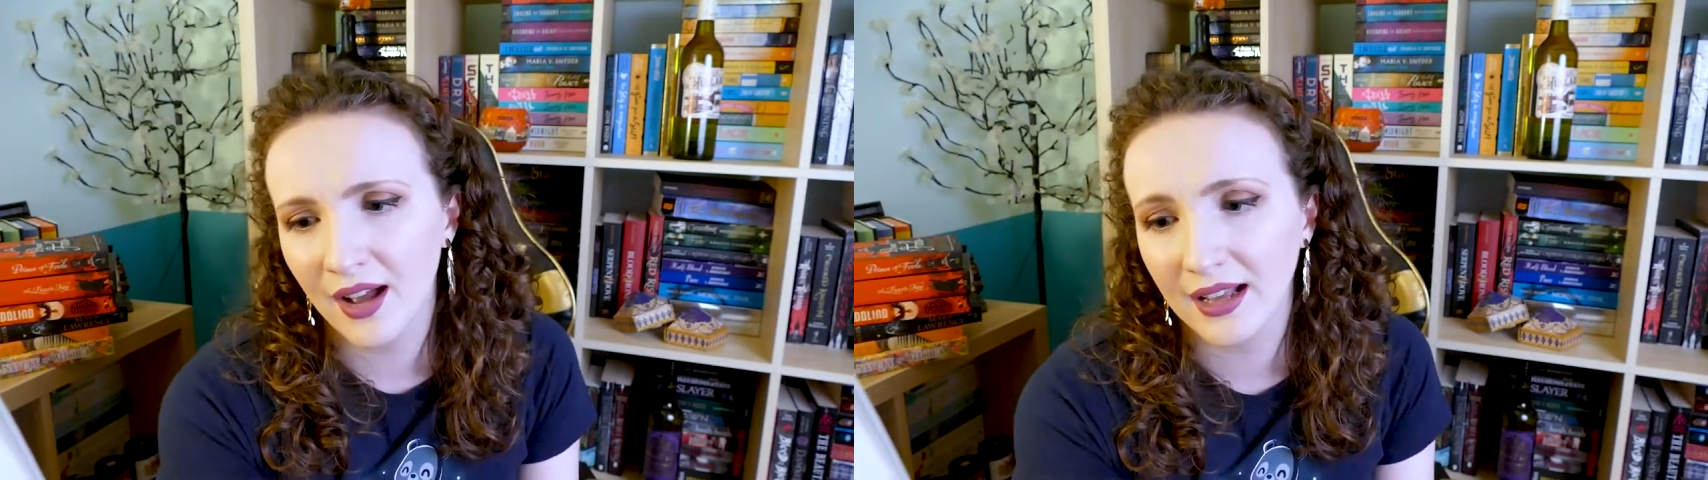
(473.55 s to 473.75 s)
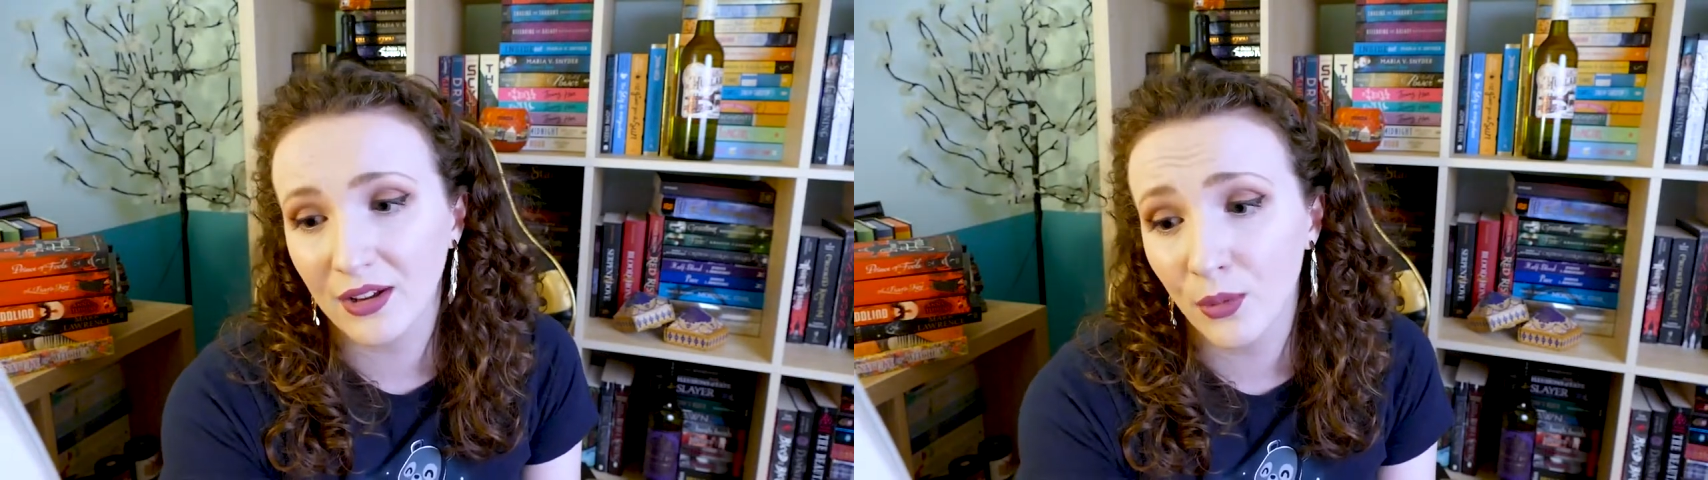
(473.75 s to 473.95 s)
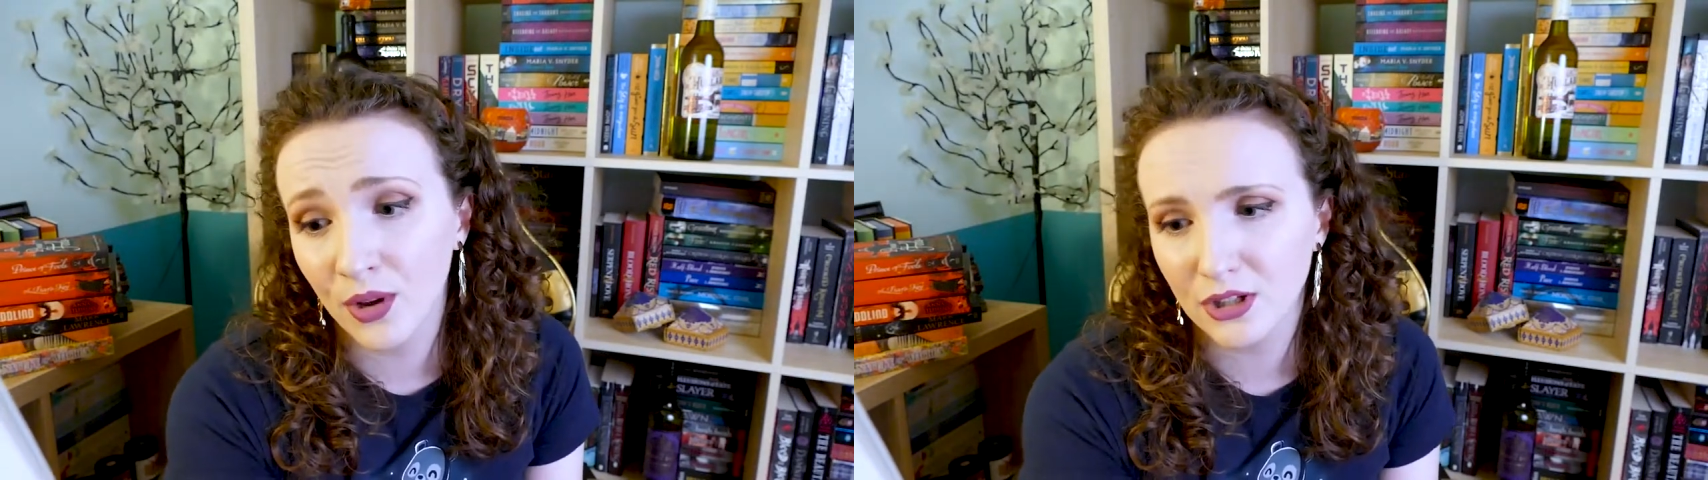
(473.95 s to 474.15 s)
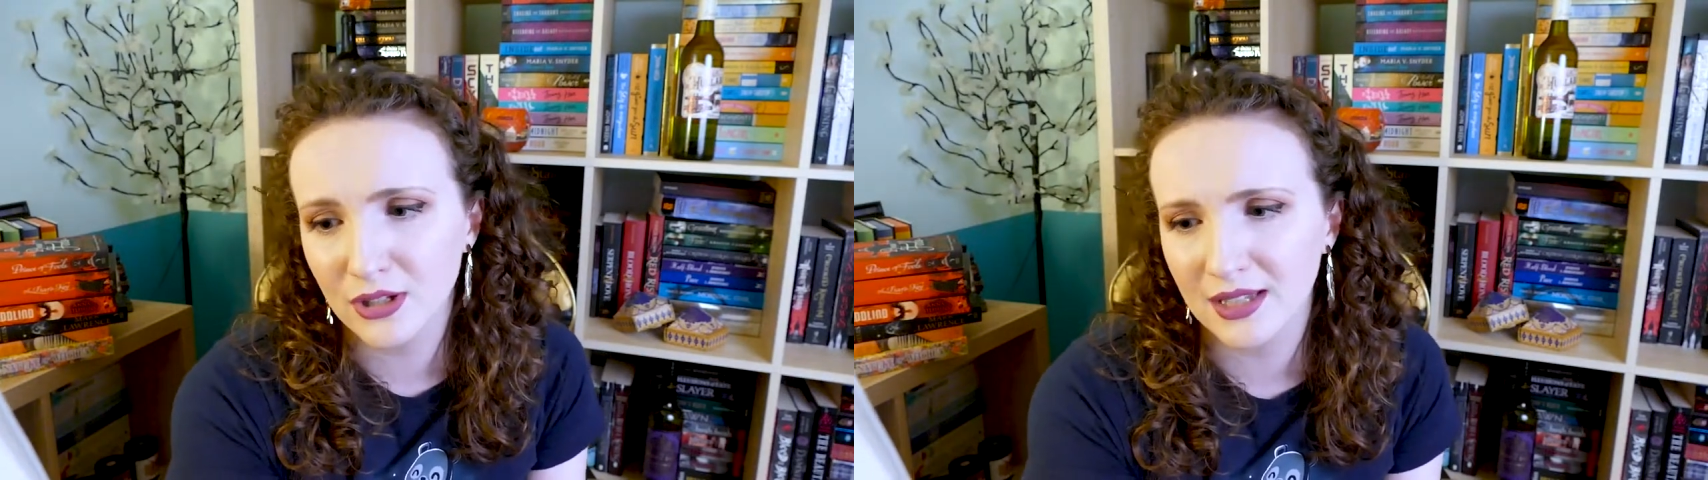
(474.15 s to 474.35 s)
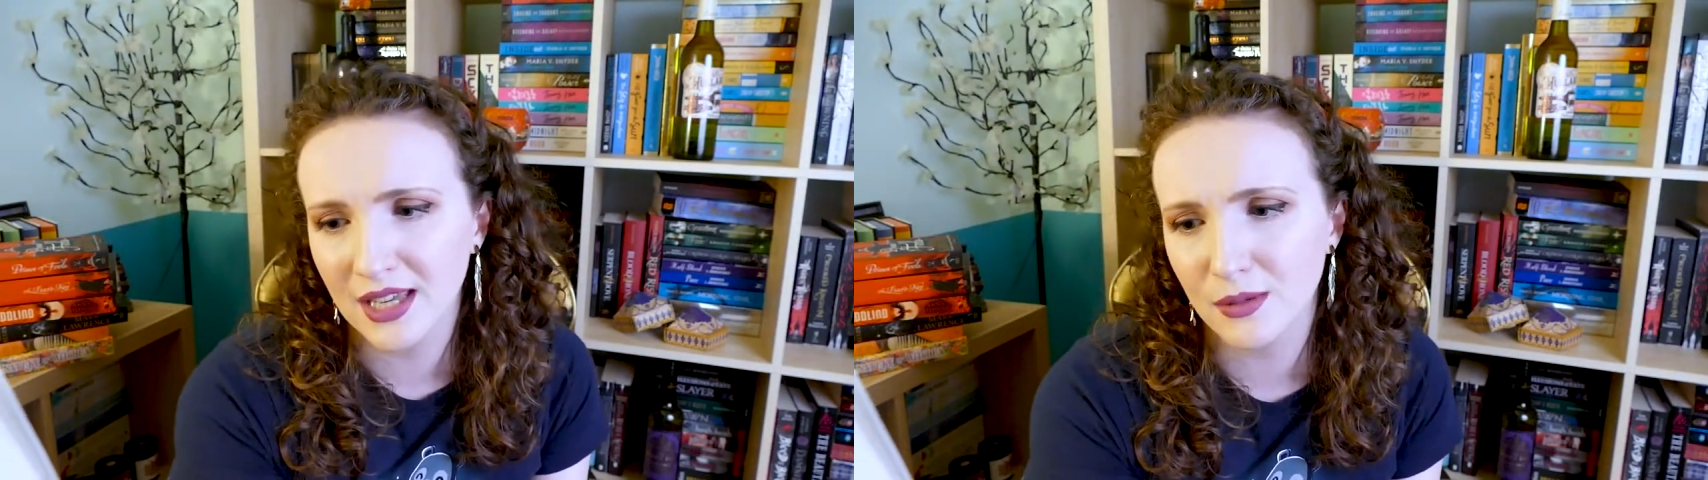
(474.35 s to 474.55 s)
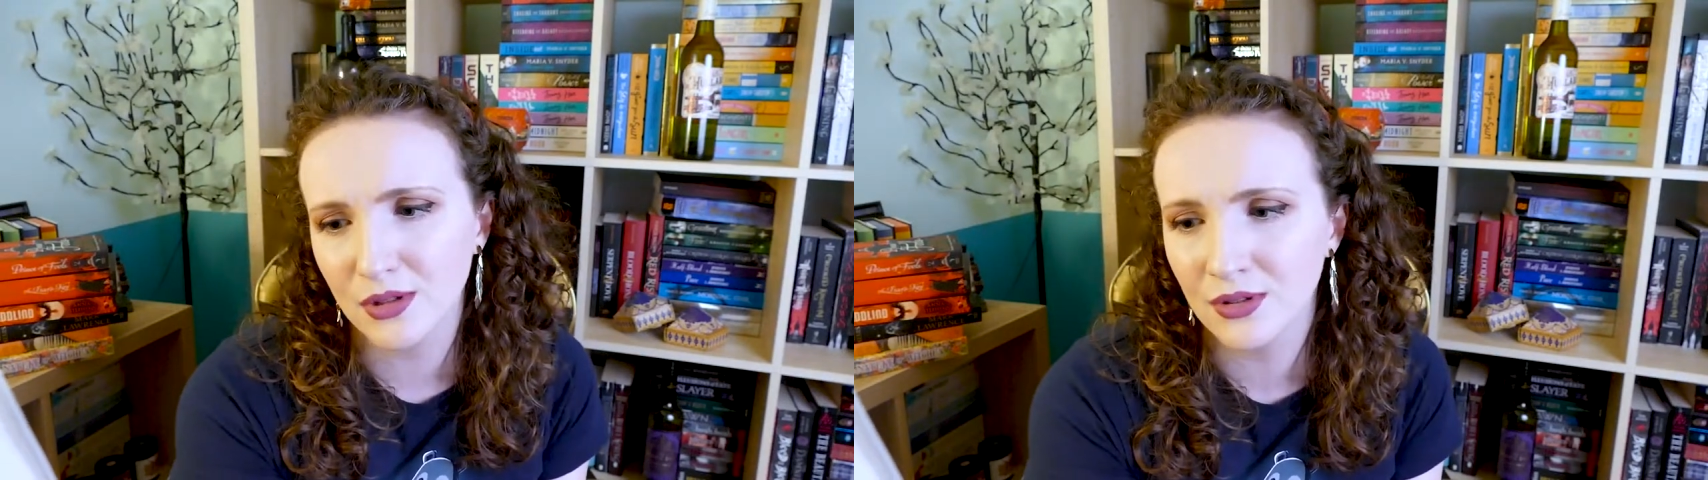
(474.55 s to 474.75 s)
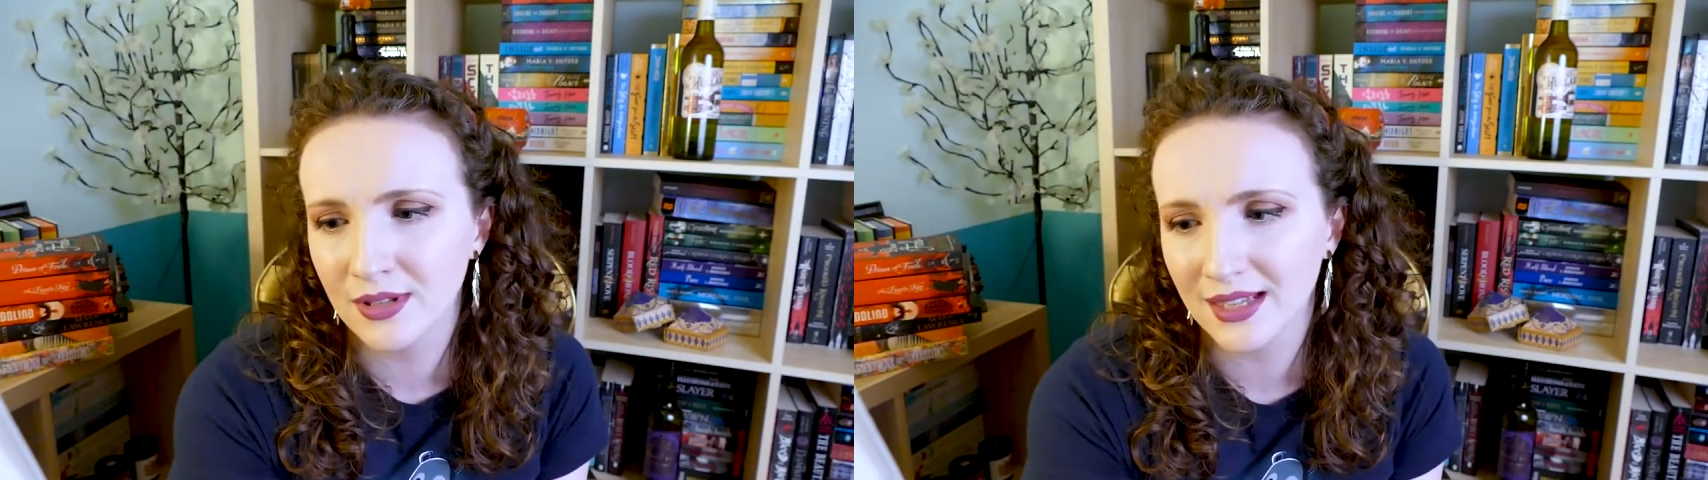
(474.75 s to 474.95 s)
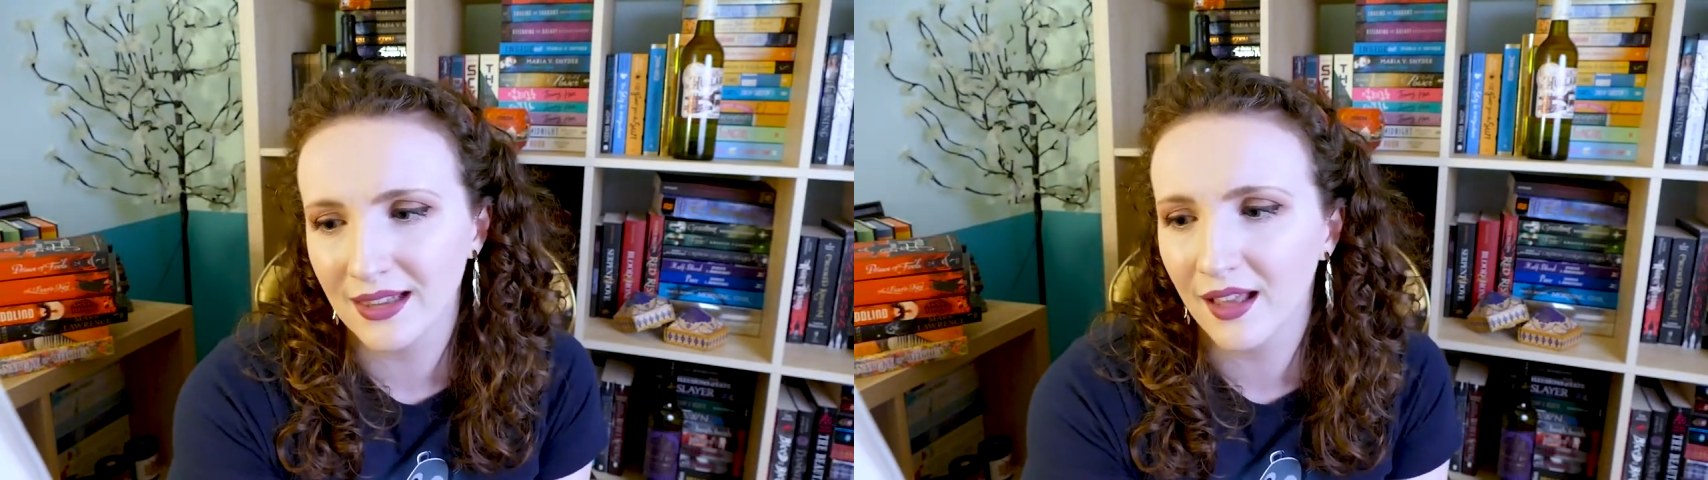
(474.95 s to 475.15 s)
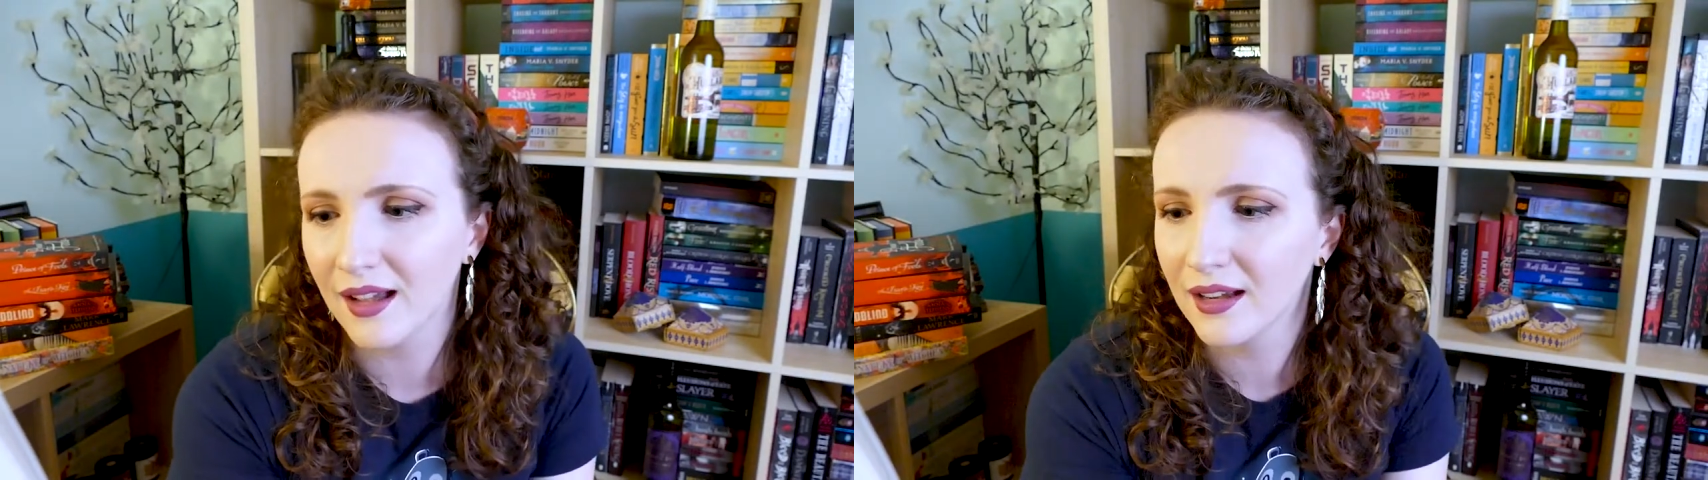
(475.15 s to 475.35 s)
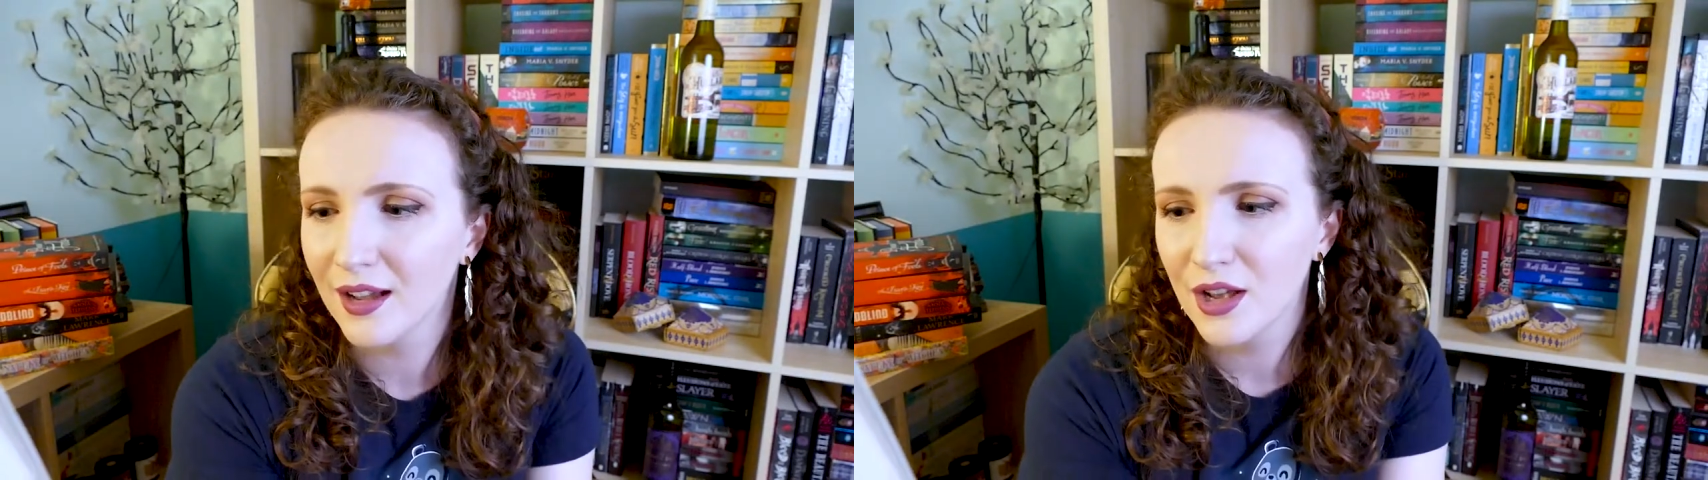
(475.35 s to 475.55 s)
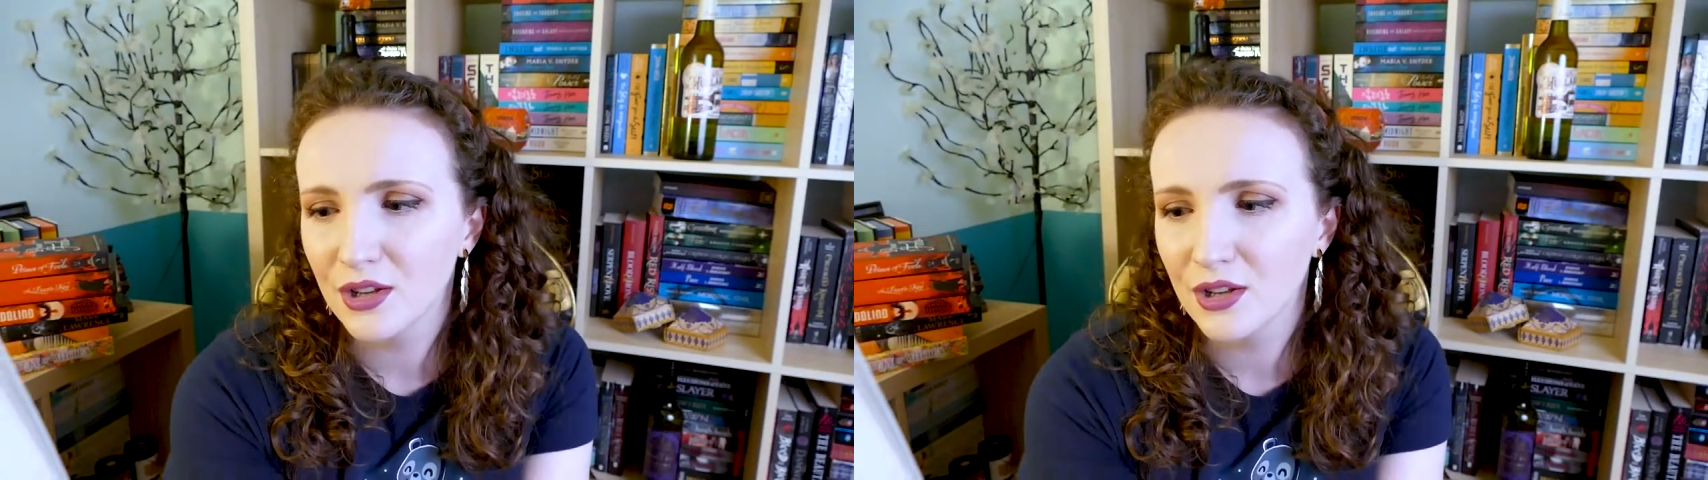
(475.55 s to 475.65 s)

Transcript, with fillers: and coercion to keep students in line.